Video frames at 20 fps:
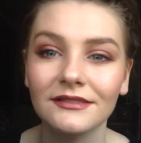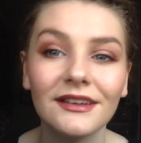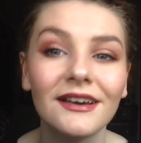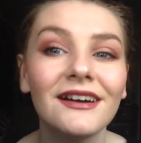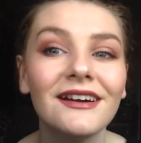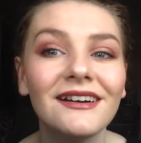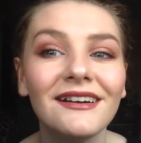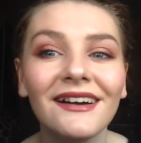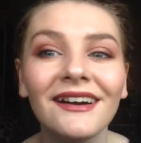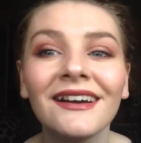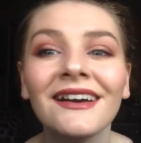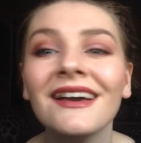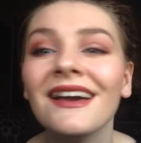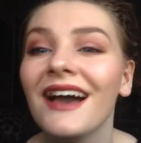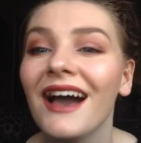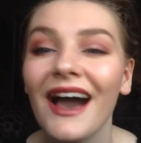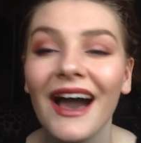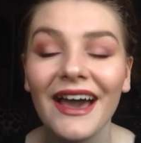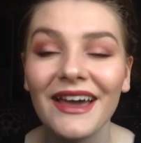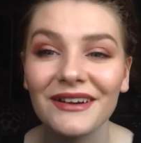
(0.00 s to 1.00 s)
I
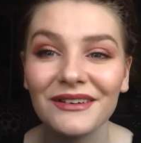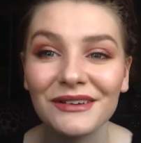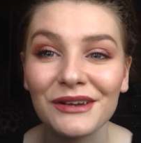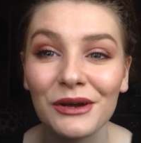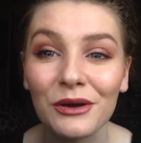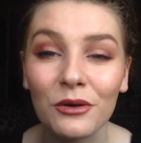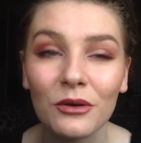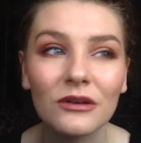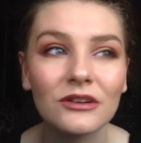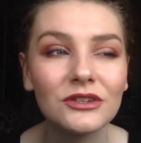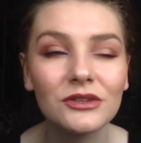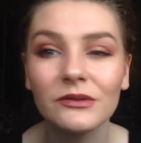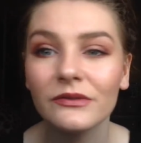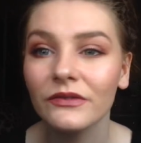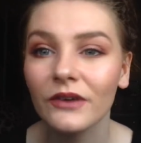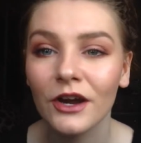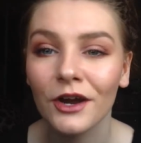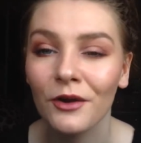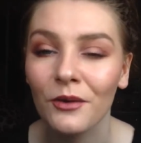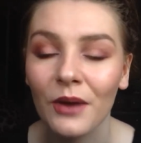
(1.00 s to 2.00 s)
don't know, or too
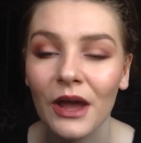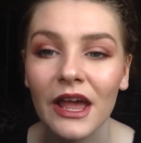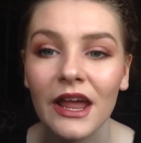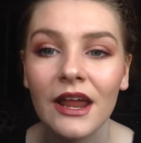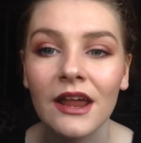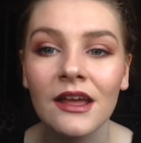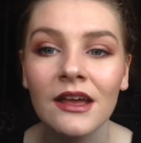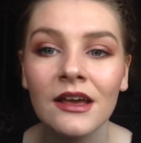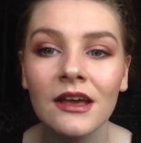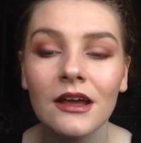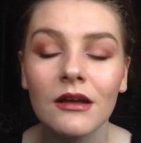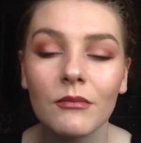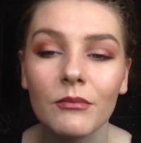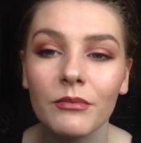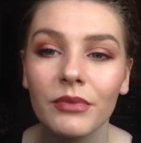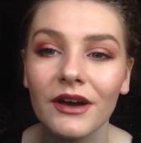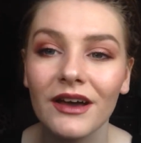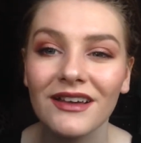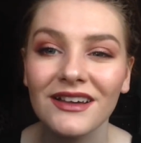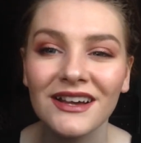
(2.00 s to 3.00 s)
far away.
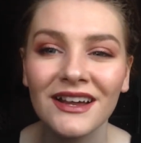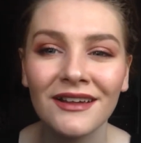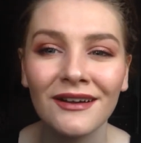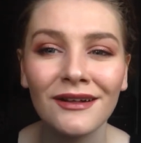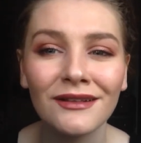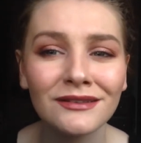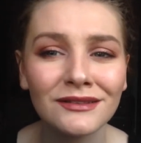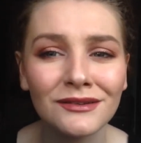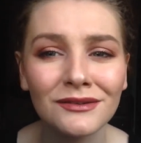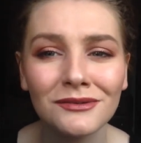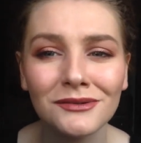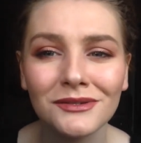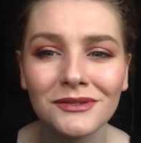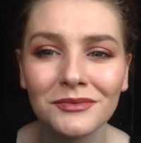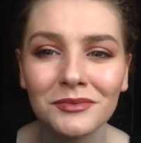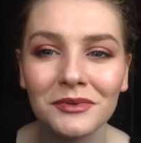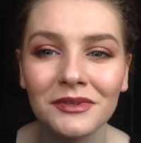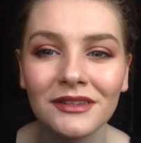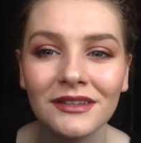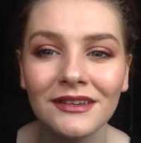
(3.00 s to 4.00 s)
But I also was
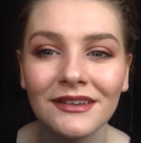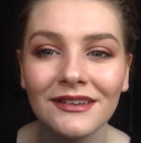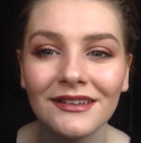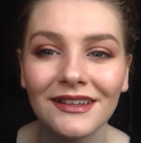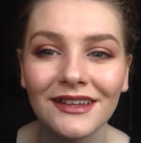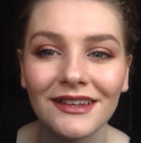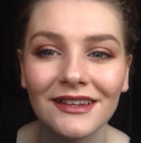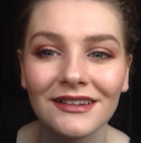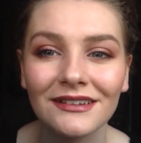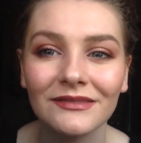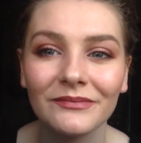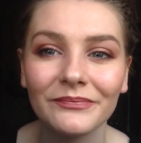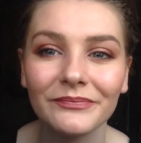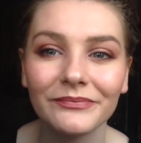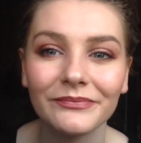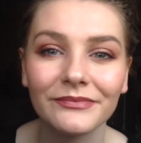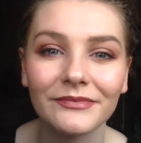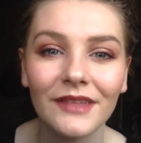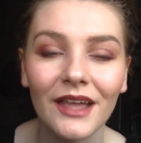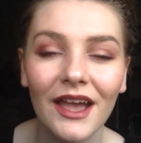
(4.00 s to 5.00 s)
really I
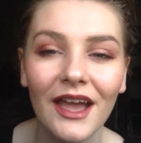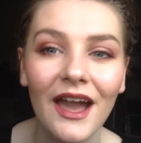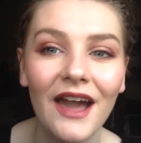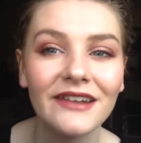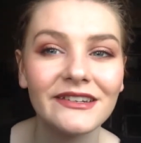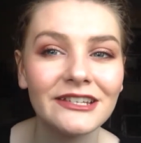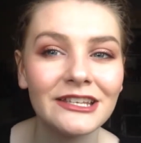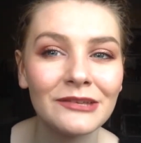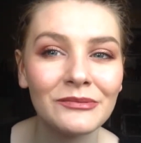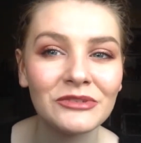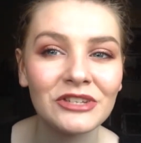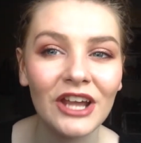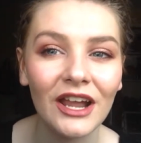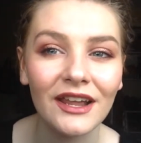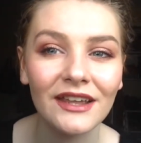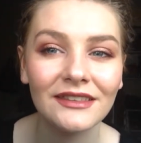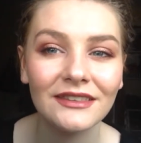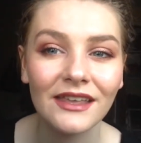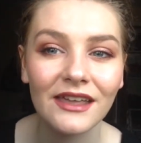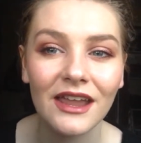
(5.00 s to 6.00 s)
had to keep
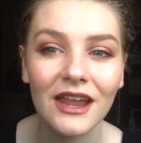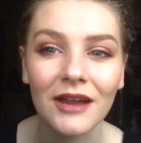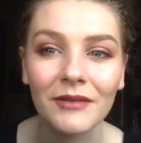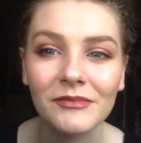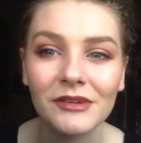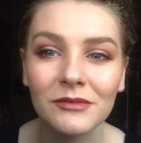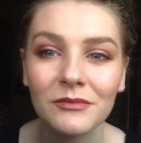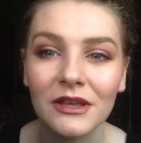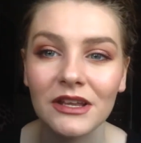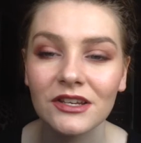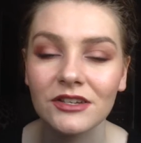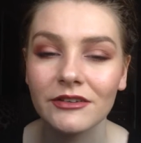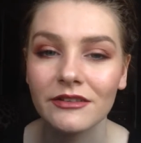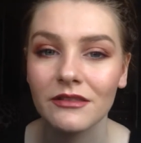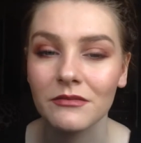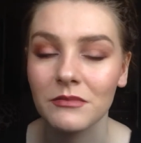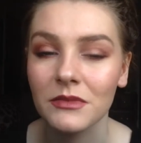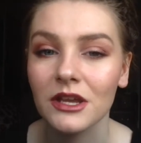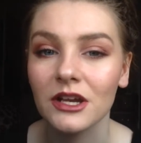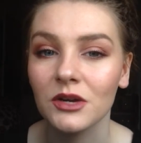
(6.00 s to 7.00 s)
checking the camera to make sure the
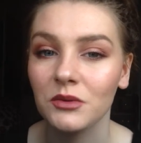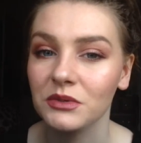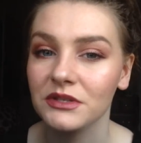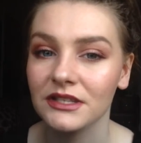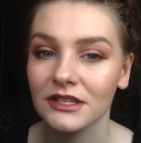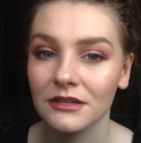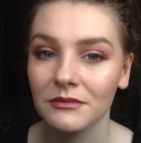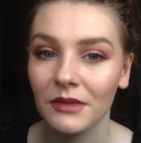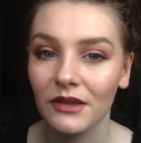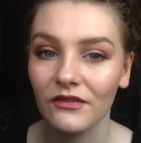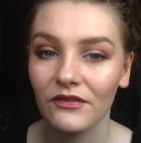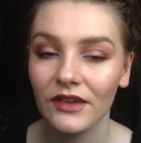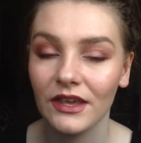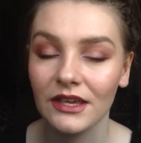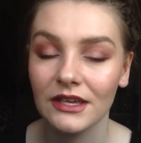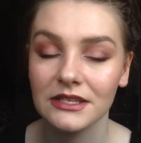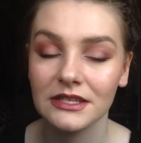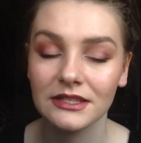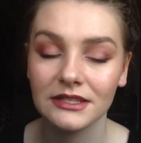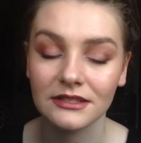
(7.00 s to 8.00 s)
mirror wasn't in my
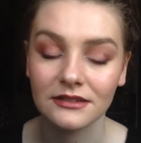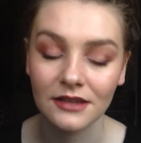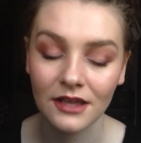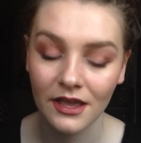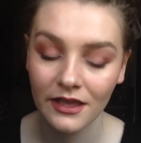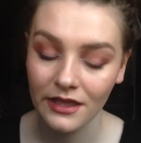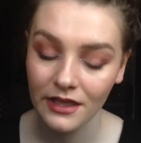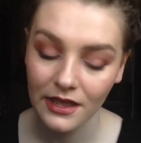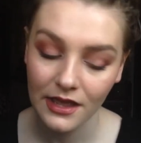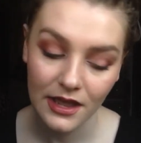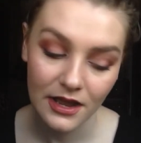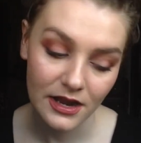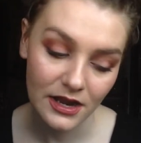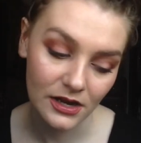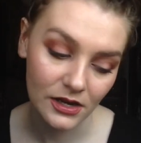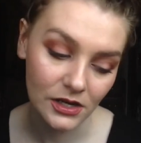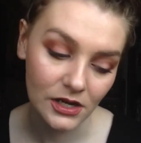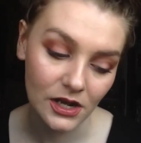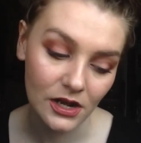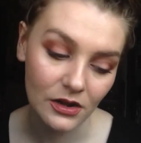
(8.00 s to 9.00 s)
face, and I
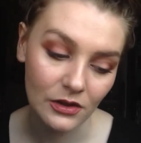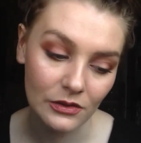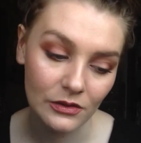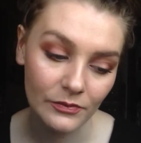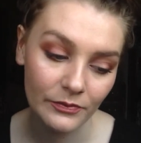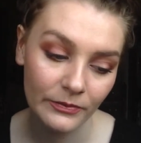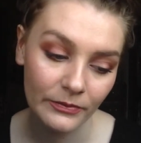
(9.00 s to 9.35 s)
don't know.